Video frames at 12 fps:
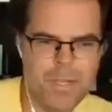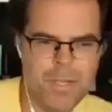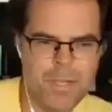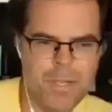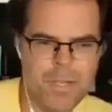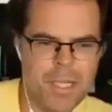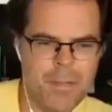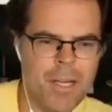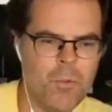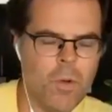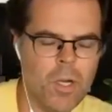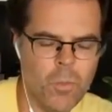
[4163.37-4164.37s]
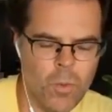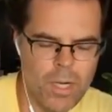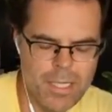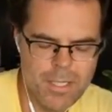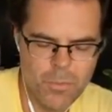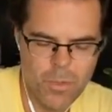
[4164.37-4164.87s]
them on what
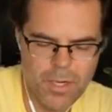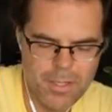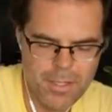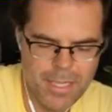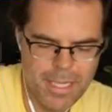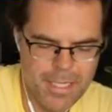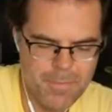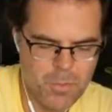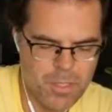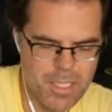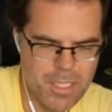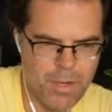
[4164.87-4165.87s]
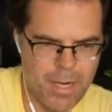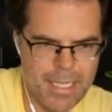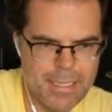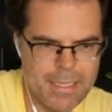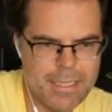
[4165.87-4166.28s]
what's what are their names what's the brand